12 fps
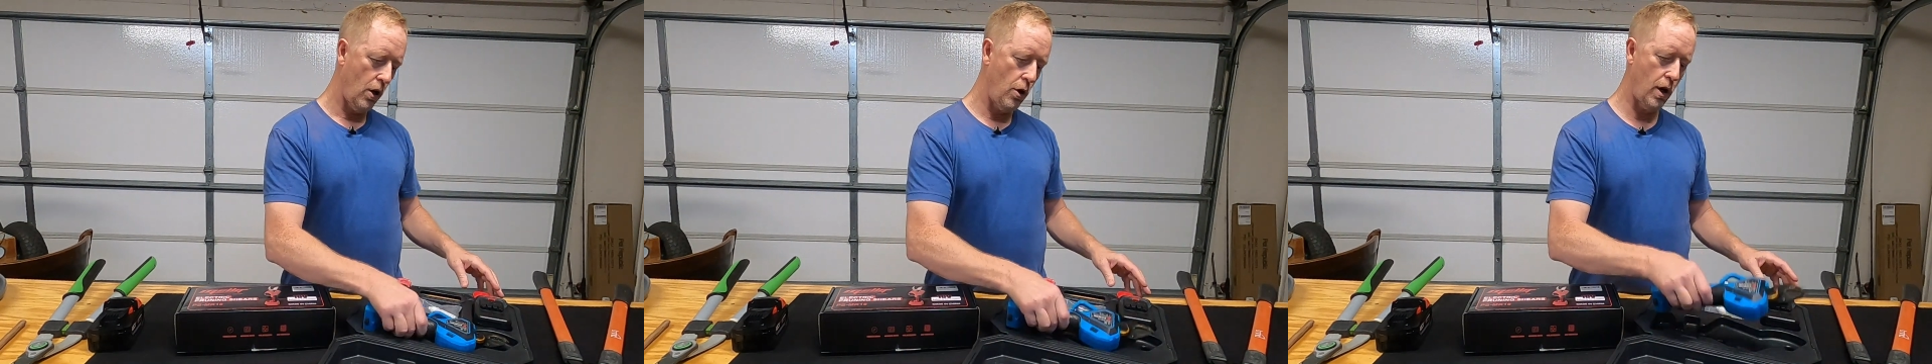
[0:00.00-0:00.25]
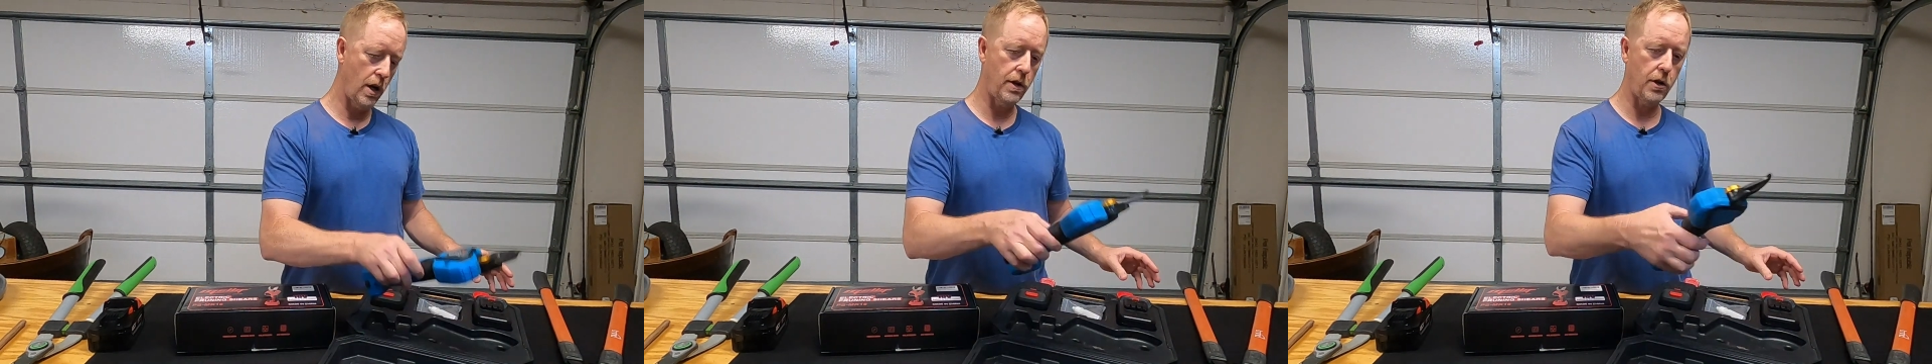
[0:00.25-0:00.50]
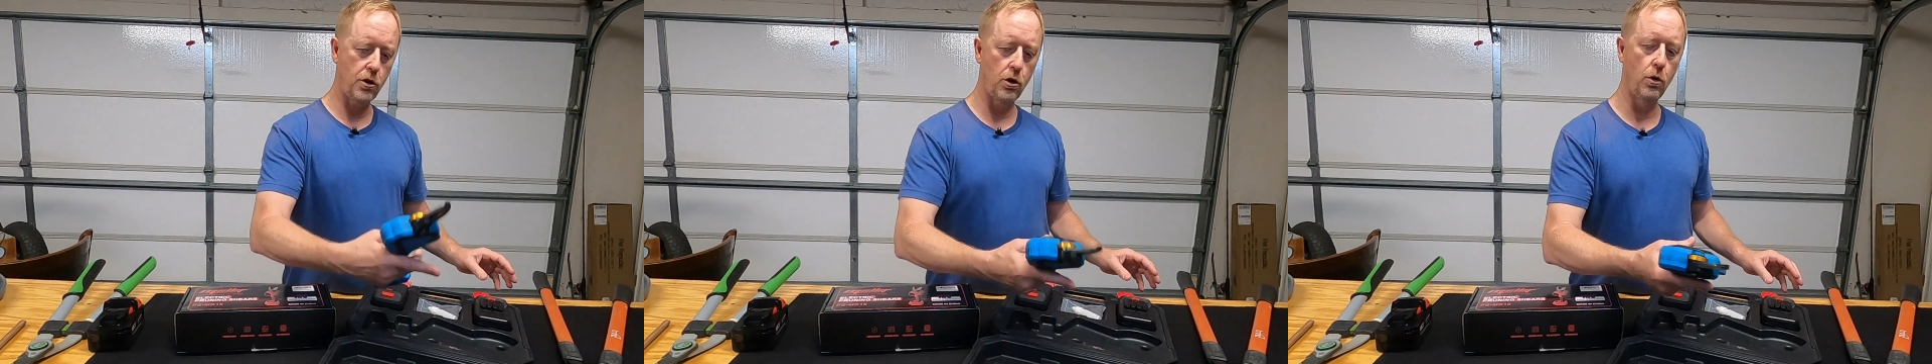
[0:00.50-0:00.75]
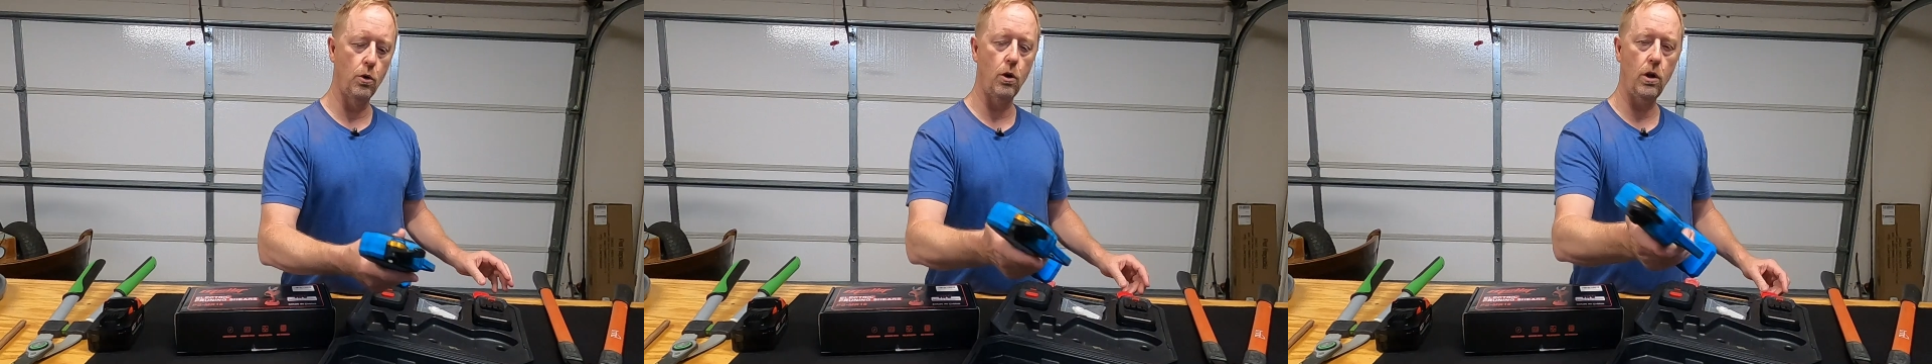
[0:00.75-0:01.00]
you get the
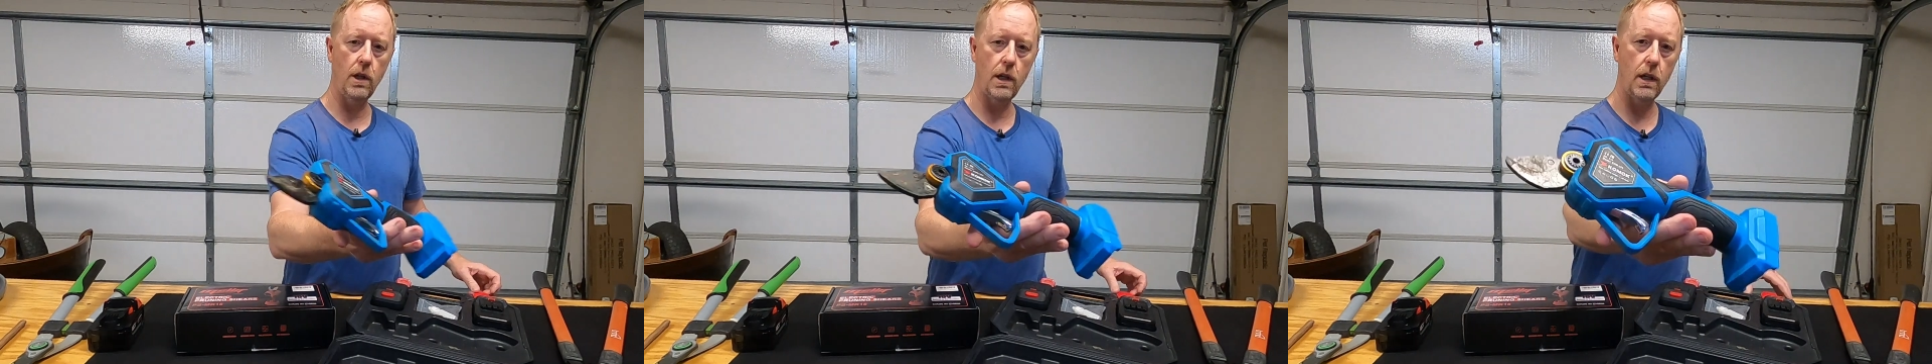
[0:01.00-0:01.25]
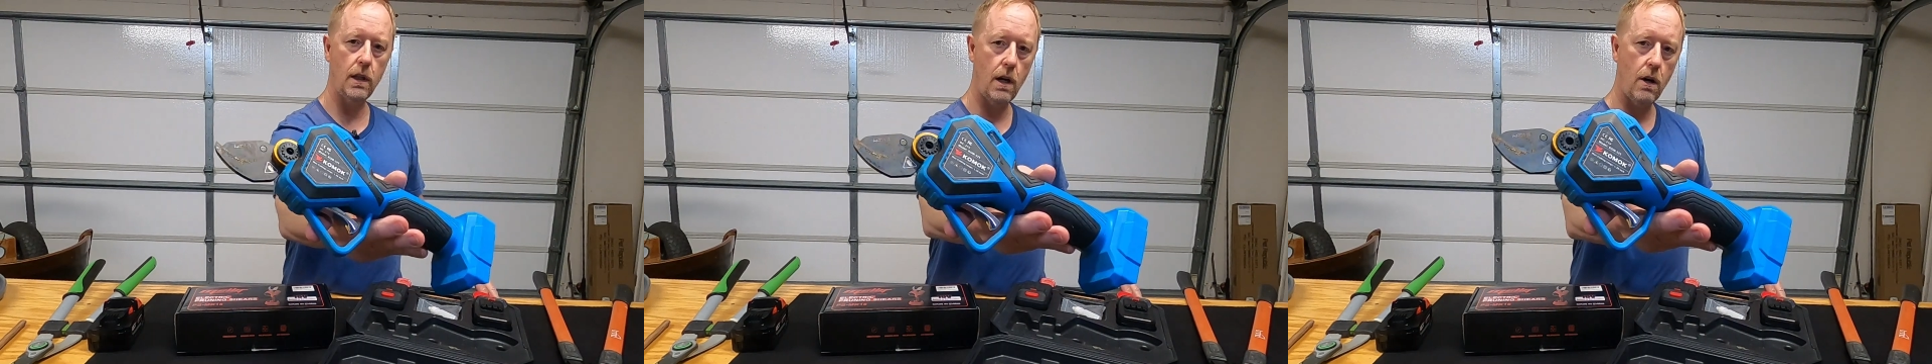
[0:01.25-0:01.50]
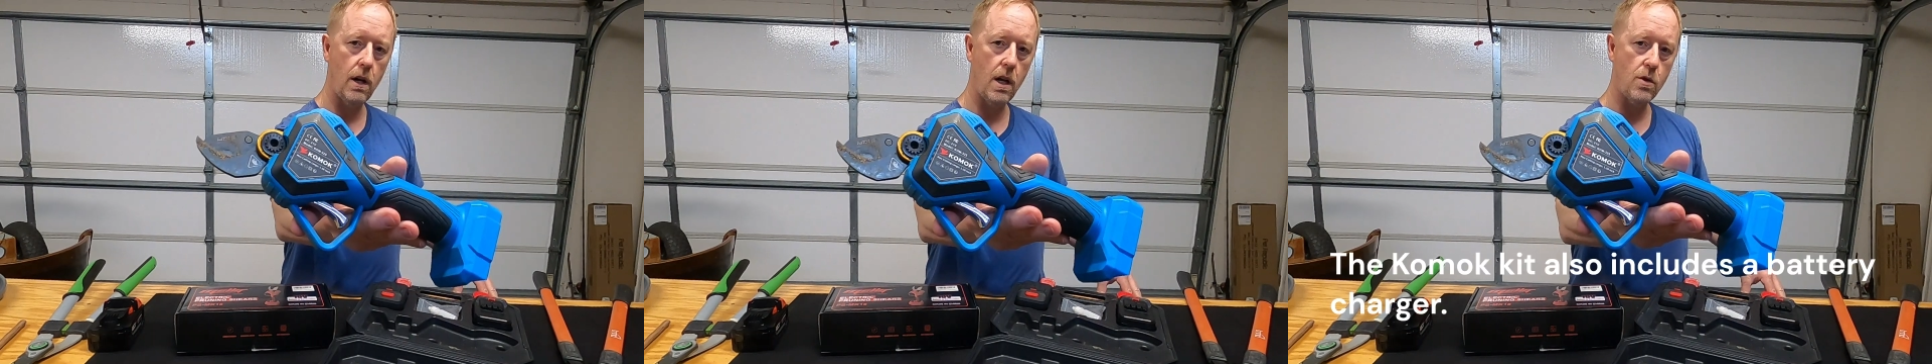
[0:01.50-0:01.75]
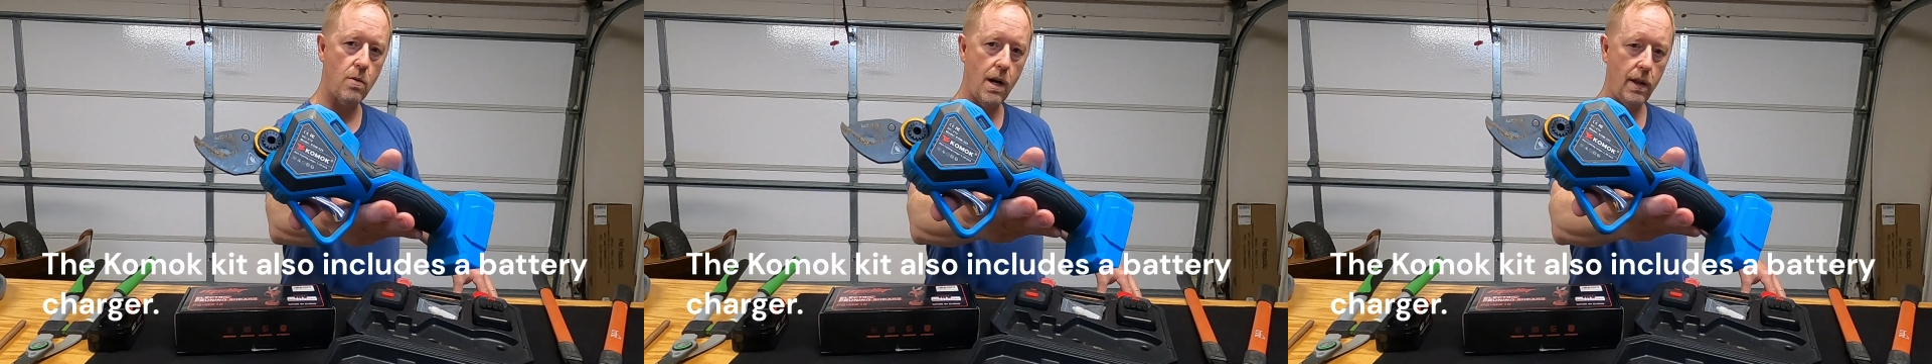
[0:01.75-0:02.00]
tool, and there it
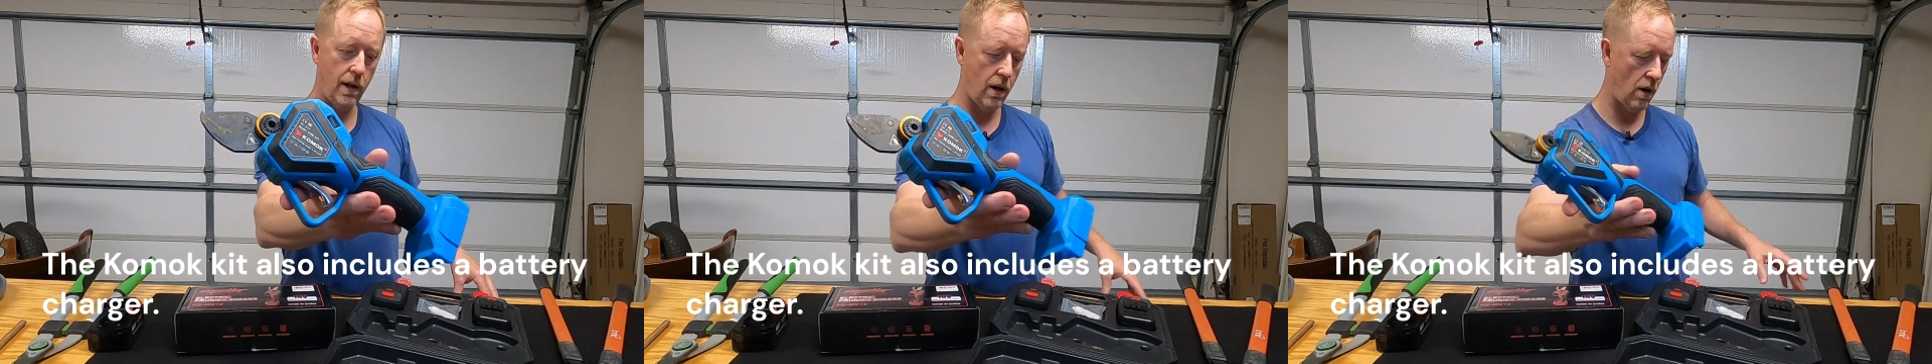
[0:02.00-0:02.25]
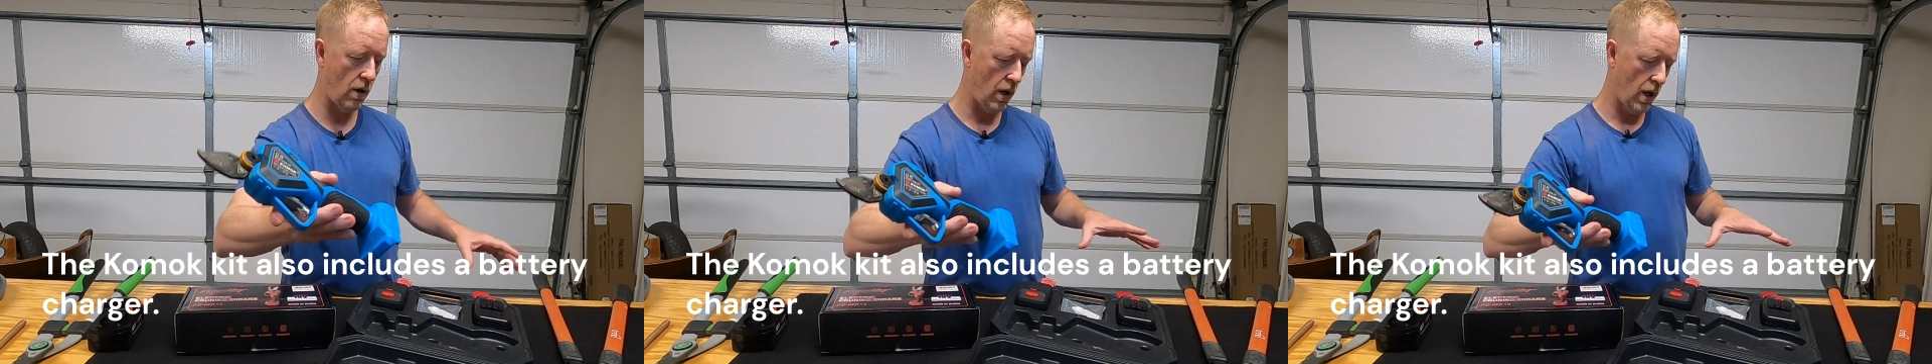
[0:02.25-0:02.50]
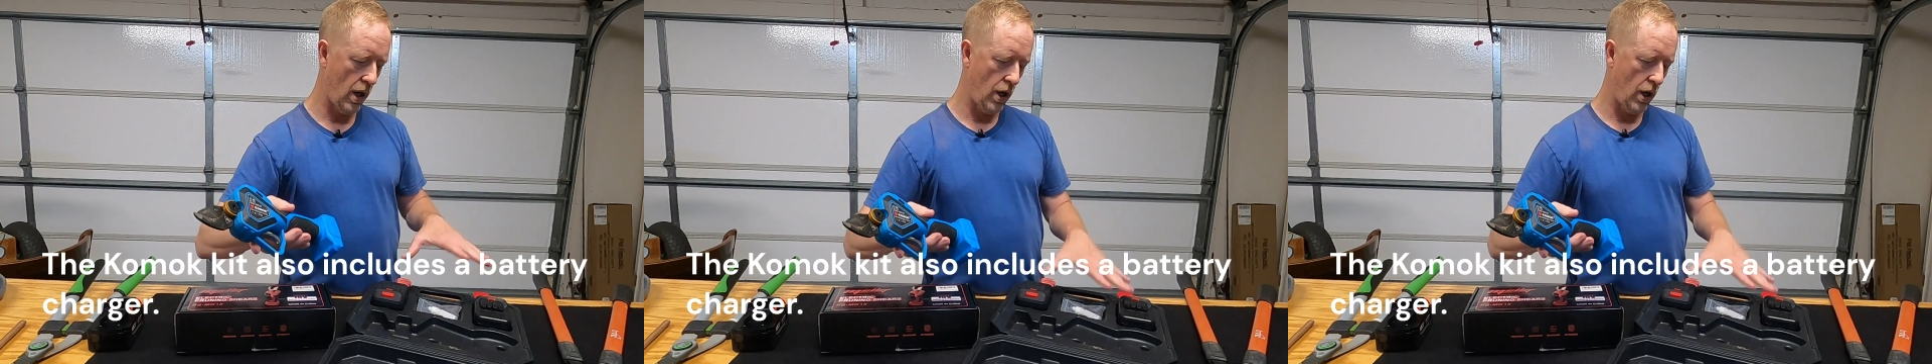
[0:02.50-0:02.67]
is right there.